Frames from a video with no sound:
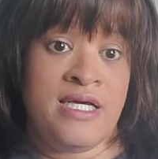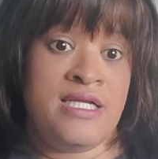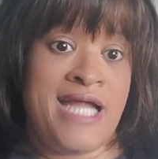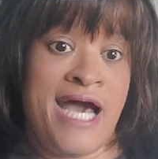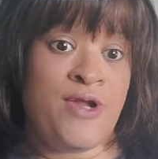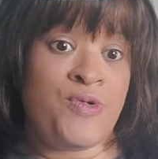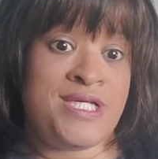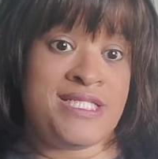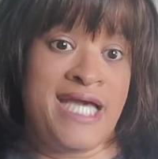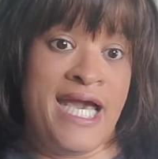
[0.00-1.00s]
Not
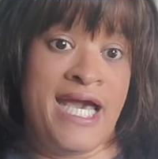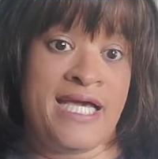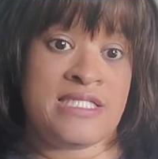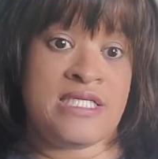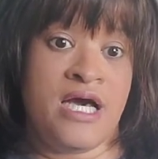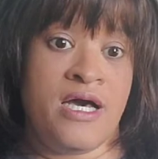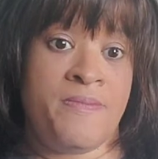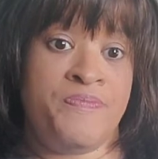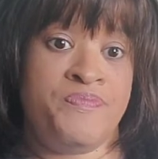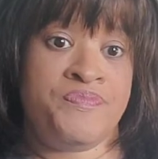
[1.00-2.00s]
only that,
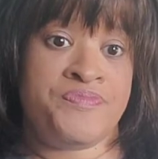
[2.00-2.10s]
um,